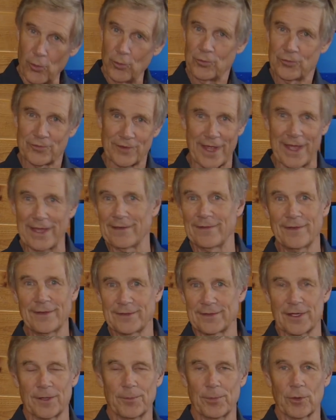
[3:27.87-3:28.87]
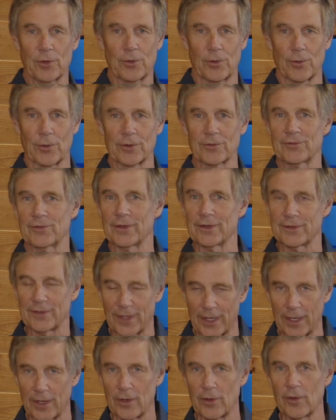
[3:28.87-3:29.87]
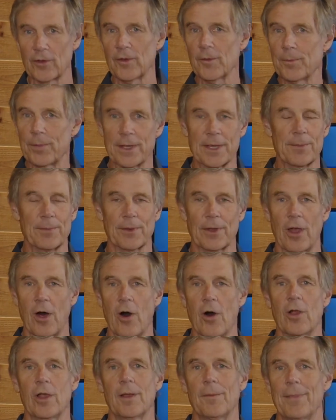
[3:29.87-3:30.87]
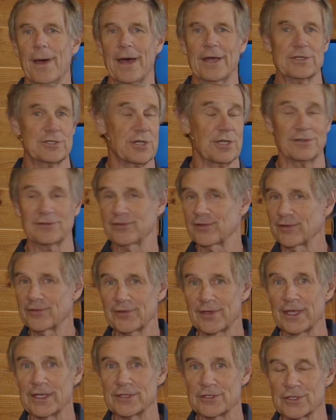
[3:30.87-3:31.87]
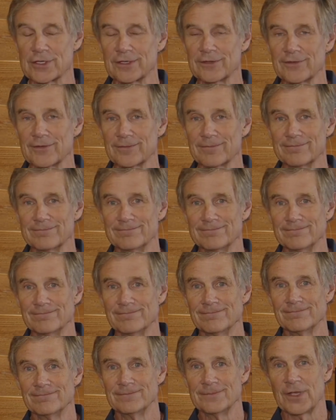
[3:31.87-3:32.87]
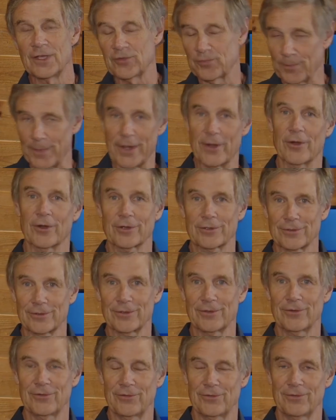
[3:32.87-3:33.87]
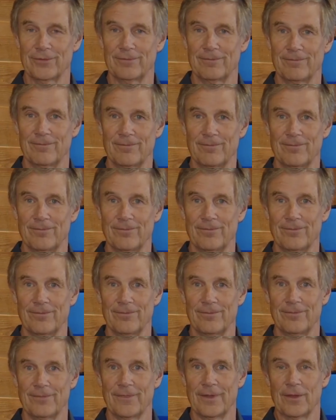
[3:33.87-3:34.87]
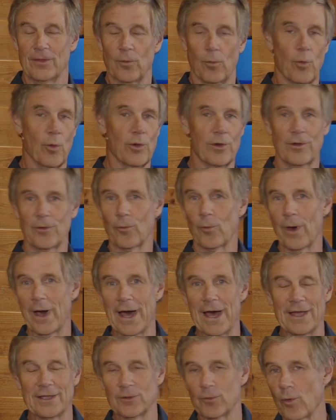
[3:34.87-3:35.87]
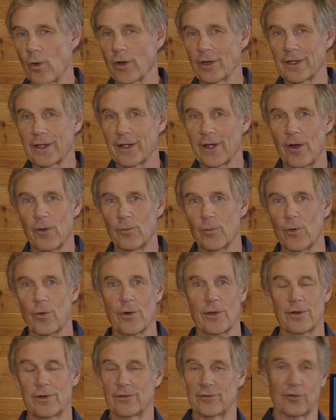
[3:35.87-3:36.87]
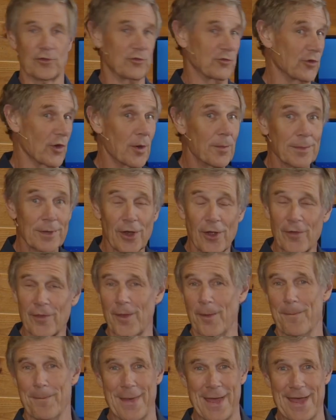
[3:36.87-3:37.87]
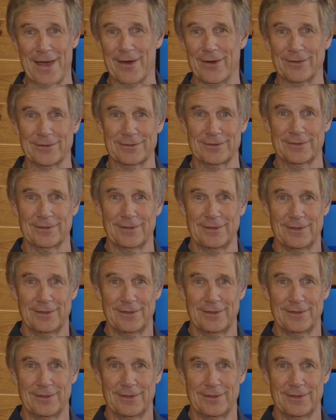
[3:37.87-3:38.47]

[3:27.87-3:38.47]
stand in the temple courts and tell the people all about Jesus' teachings, his miracles, the water to wine, the walking on water, the Sermon on the Mount,